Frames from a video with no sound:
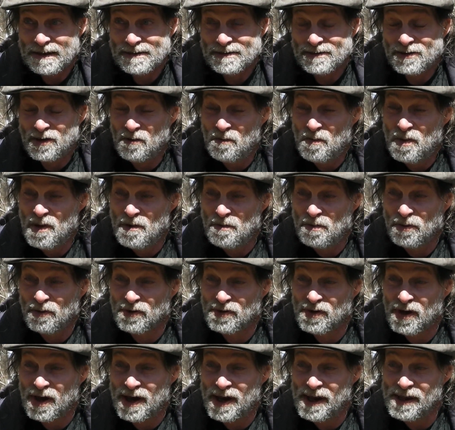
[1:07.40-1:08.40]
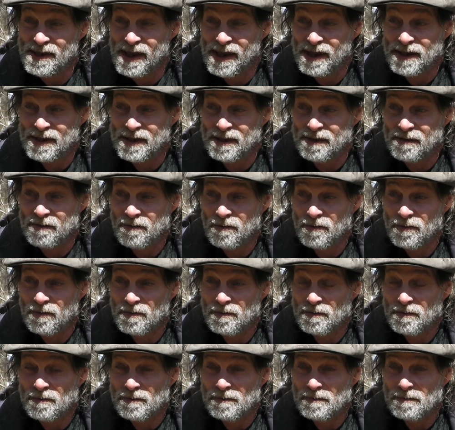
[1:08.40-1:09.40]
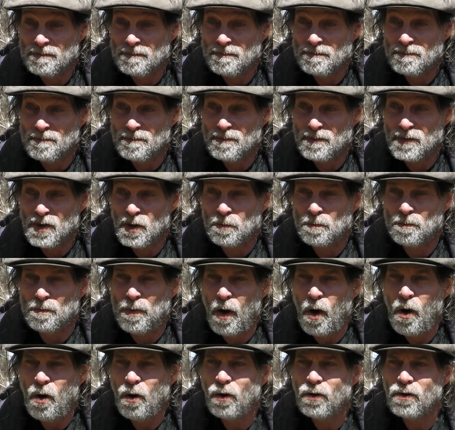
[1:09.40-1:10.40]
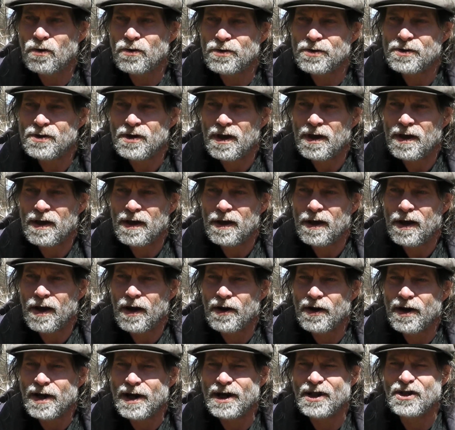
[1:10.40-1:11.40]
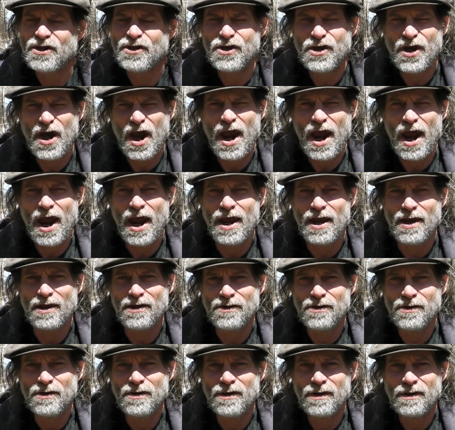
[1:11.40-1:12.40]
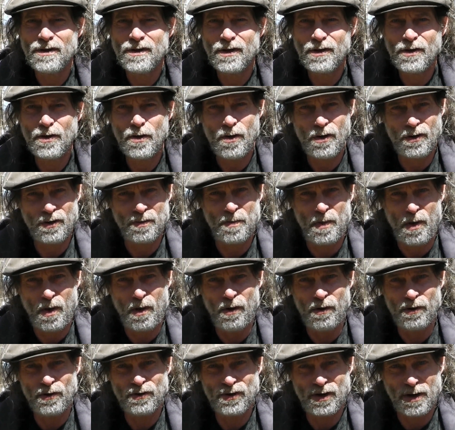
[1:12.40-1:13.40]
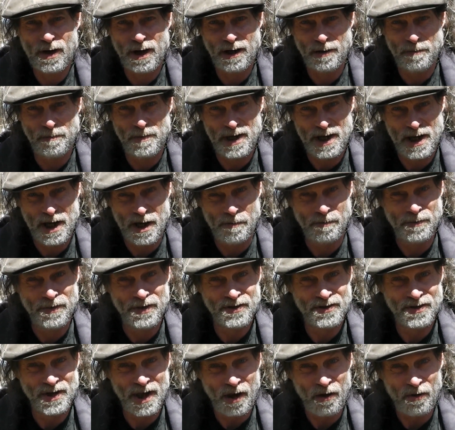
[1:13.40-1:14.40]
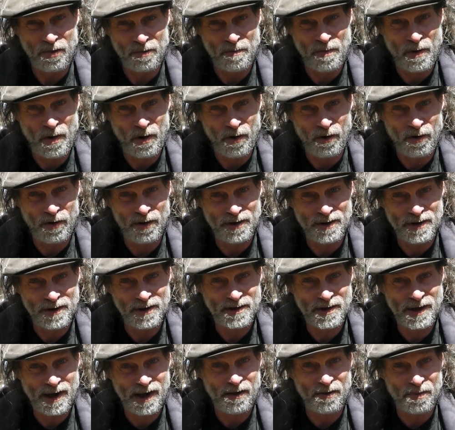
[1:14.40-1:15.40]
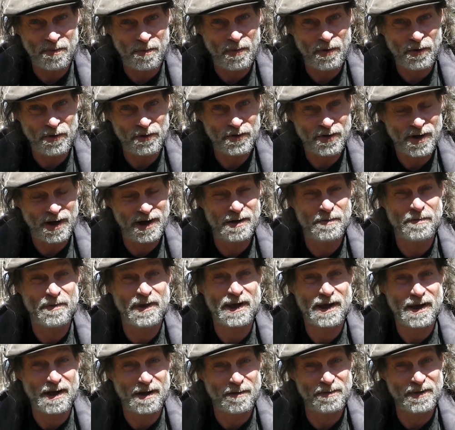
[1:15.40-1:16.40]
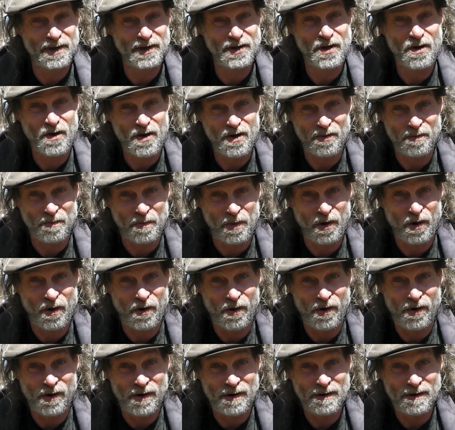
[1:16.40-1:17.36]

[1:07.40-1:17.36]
Some people say that the poles are going to change. The North Pole is going to become the South Pole, and the South Pole is going to become the North Pole.